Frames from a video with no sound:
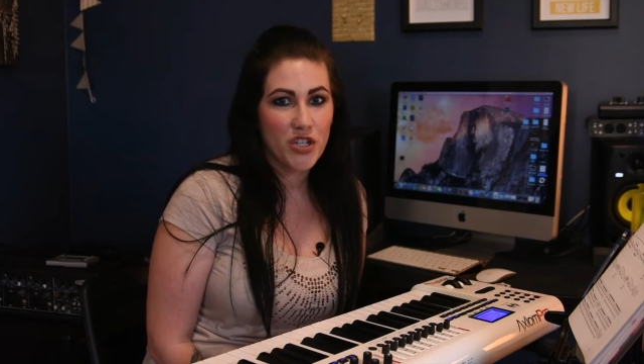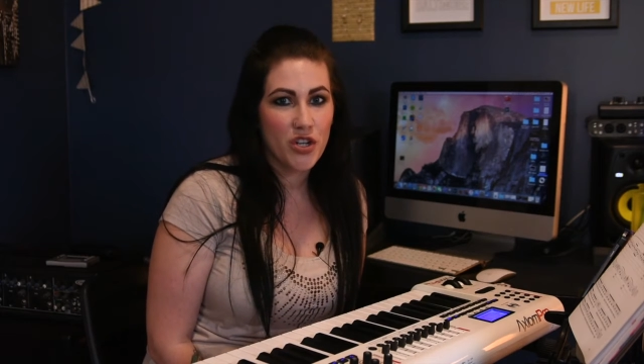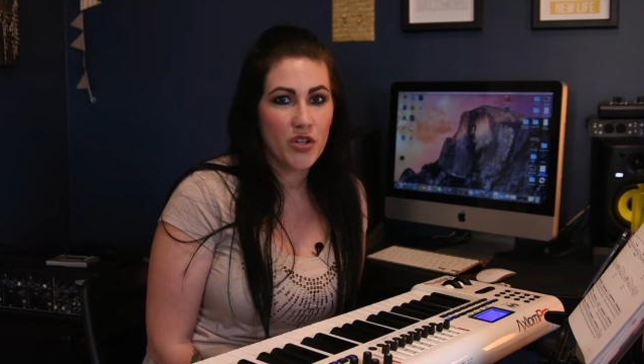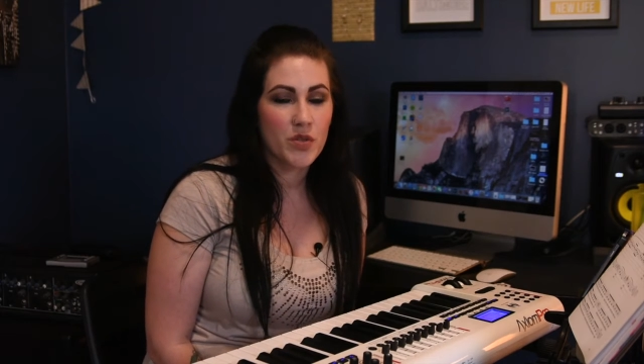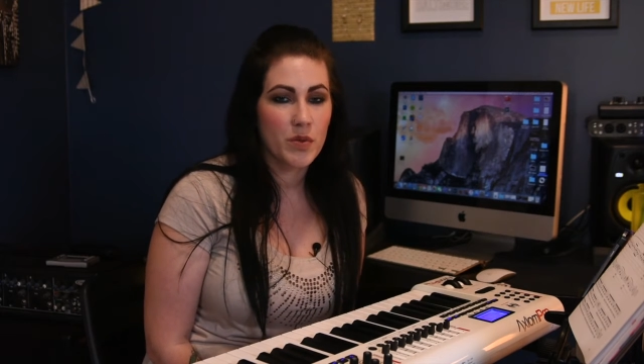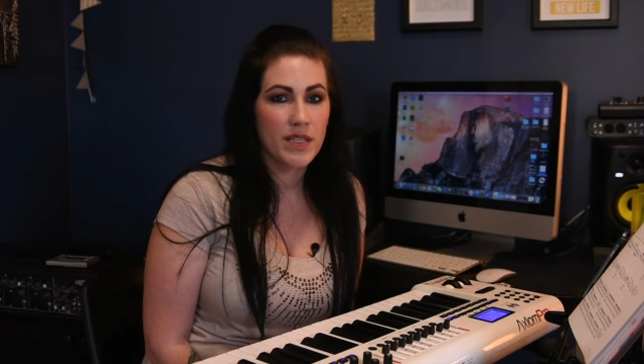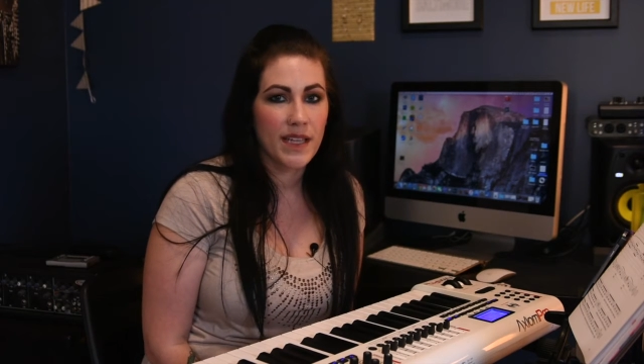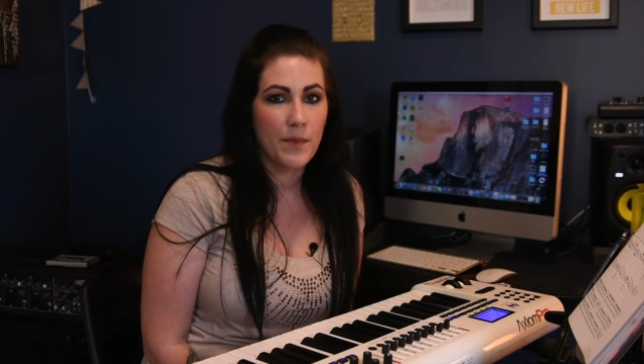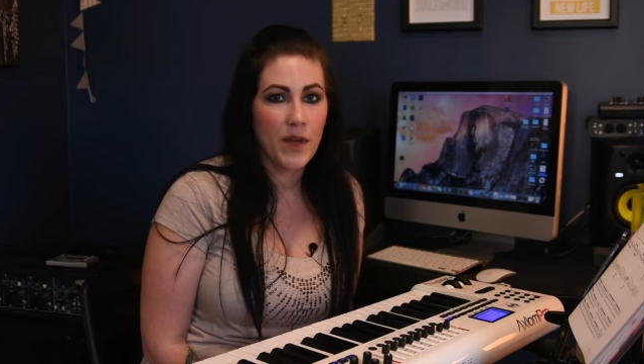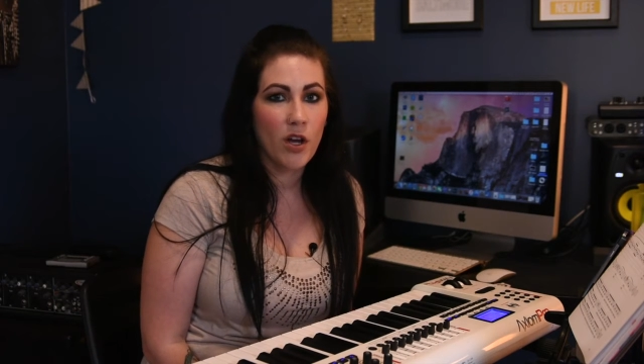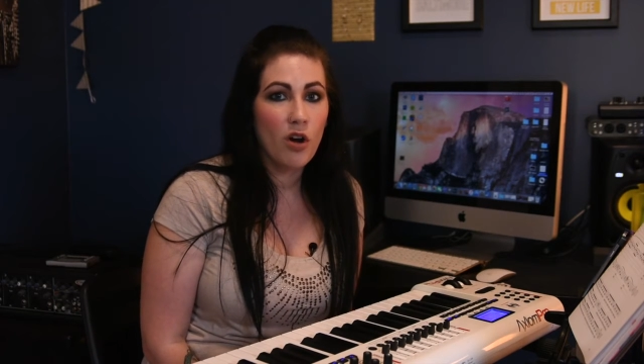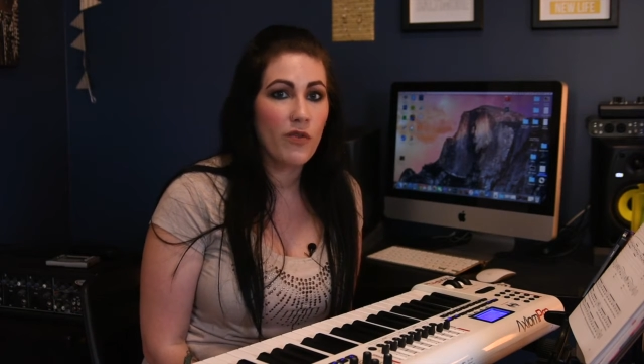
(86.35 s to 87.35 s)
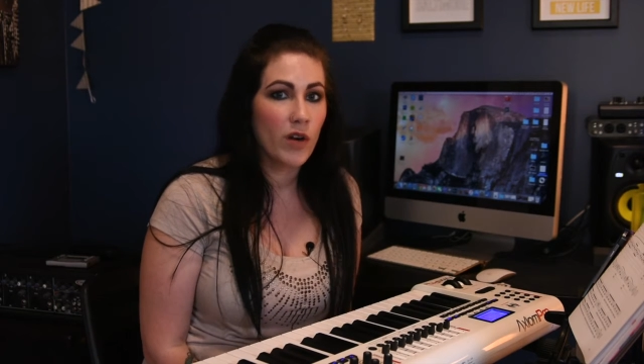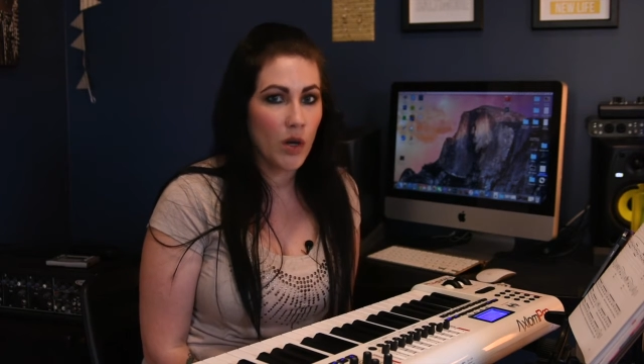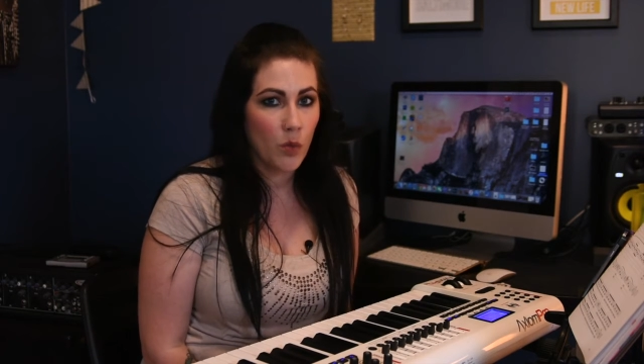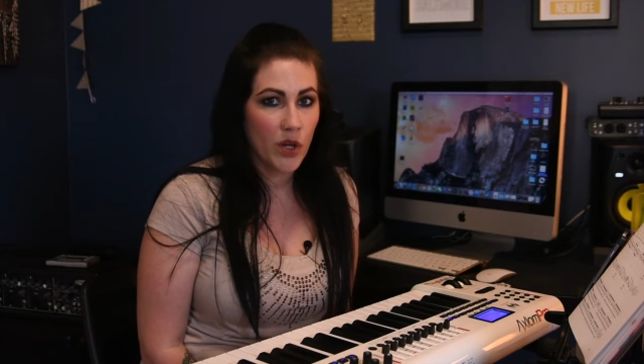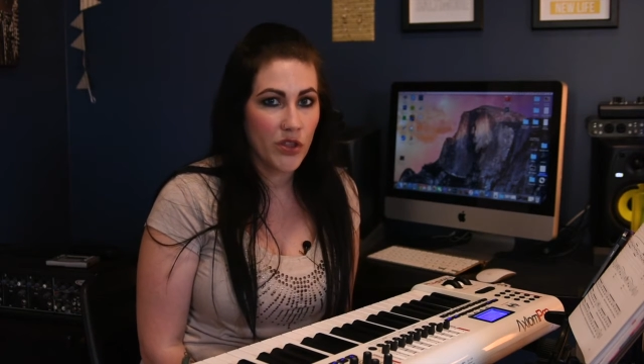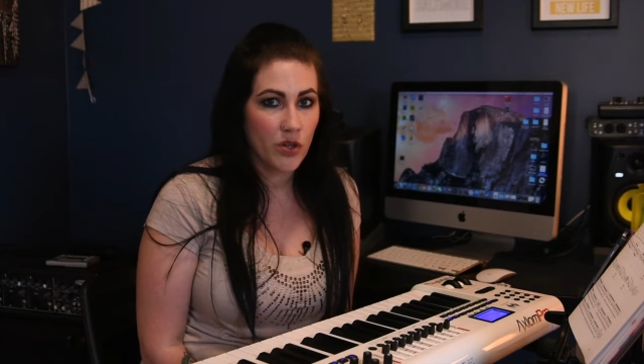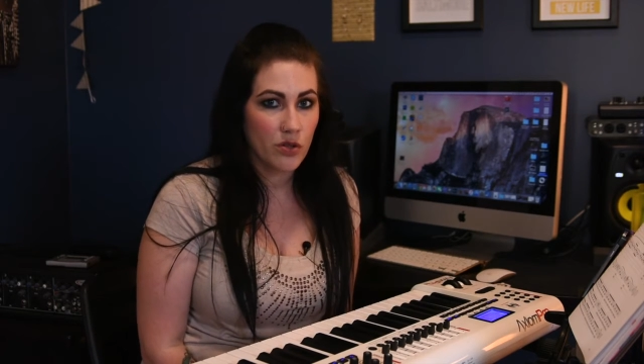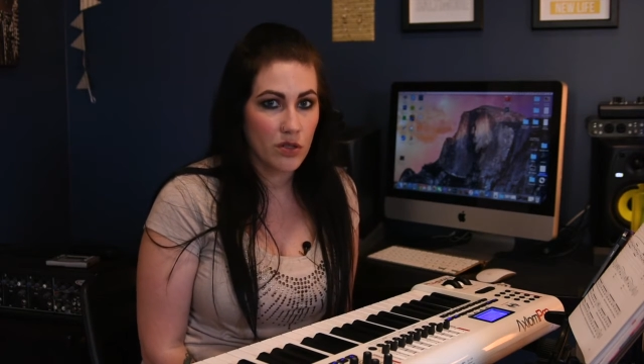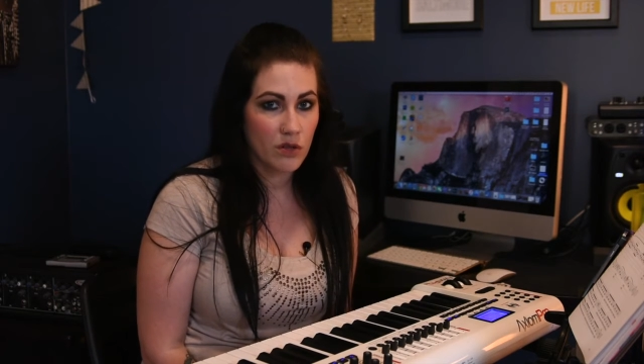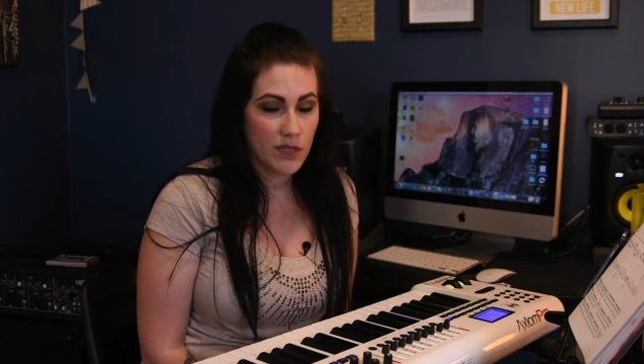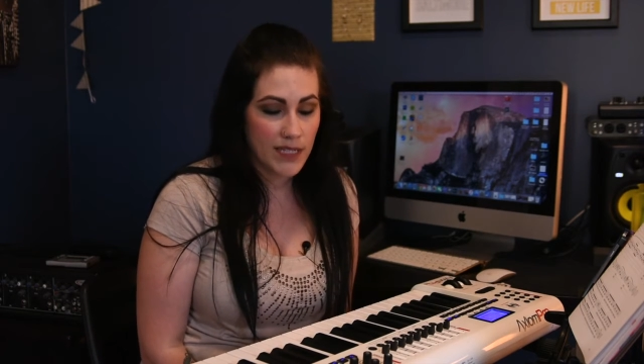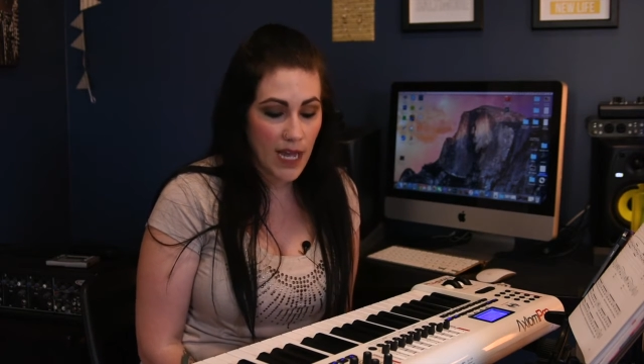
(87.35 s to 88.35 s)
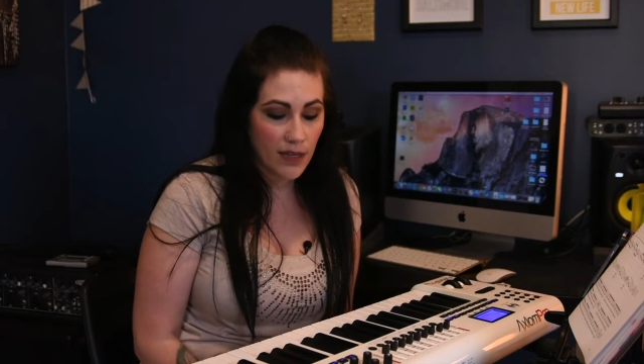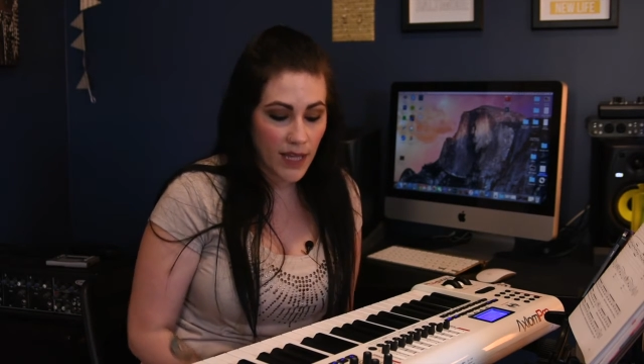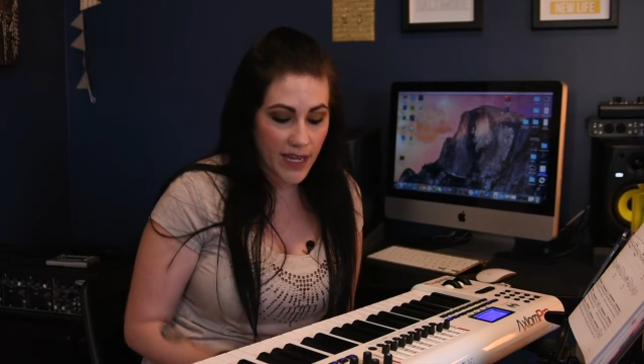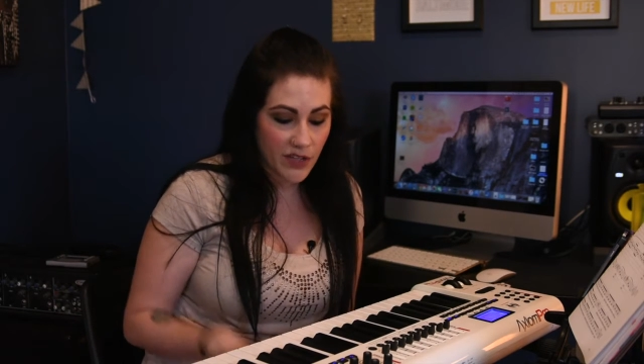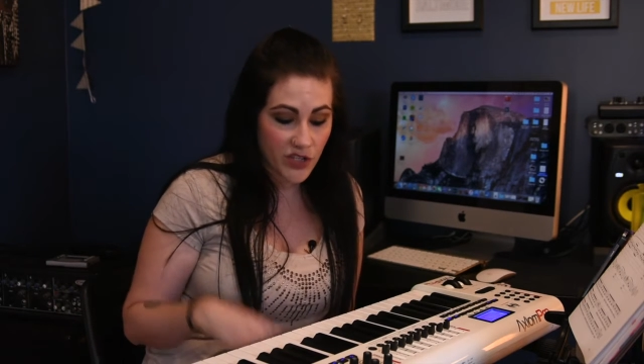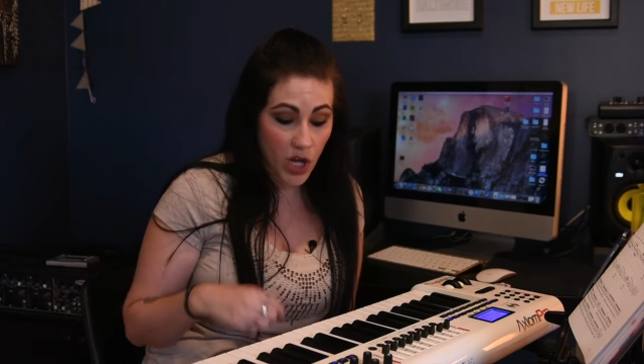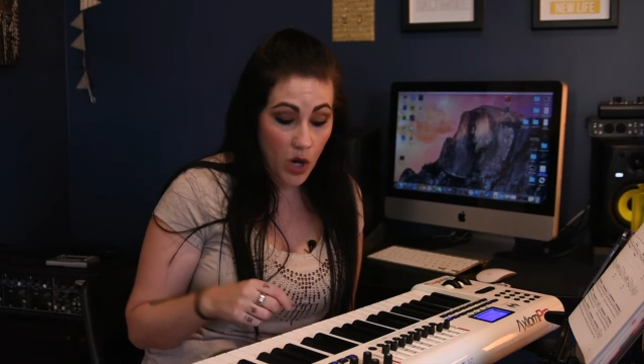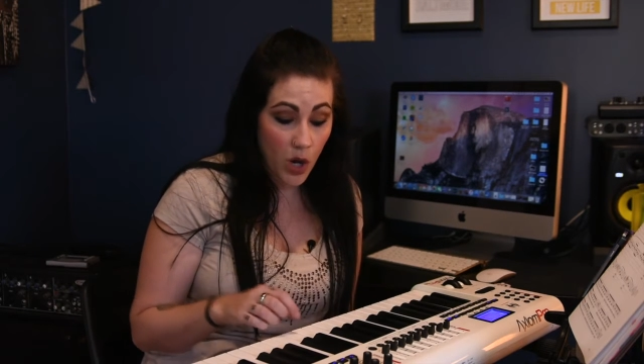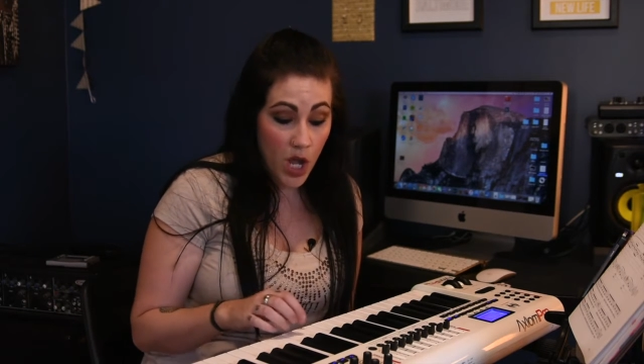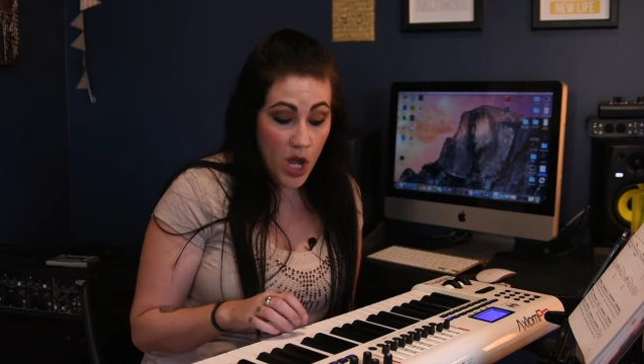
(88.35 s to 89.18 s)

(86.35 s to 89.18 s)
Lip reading: notes we're skipping over and what those notes sound like. So